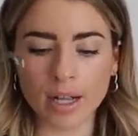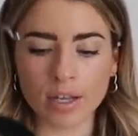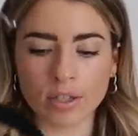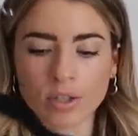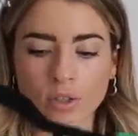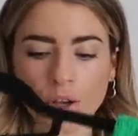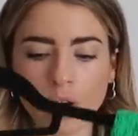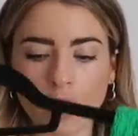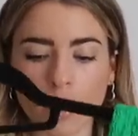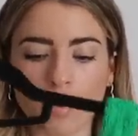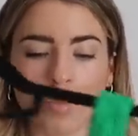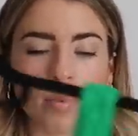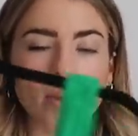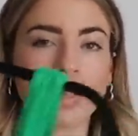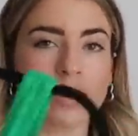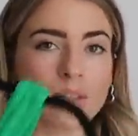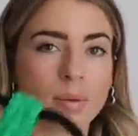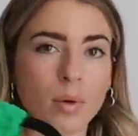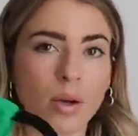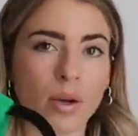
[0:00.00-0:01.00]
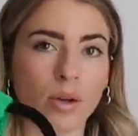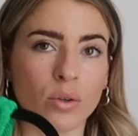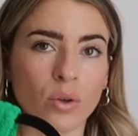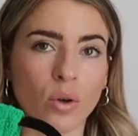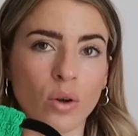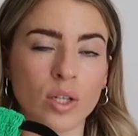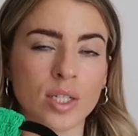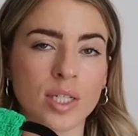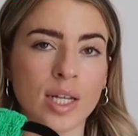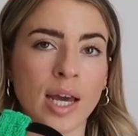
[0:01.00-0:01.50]
so because I'm going on
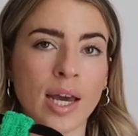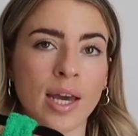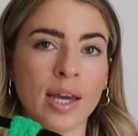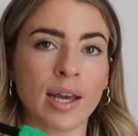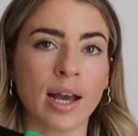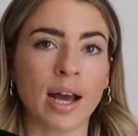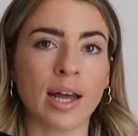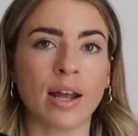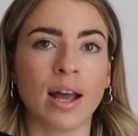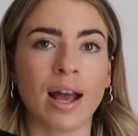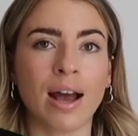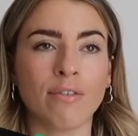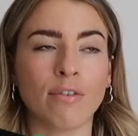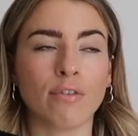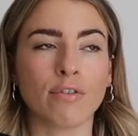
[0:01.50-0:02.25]
holiday and I have a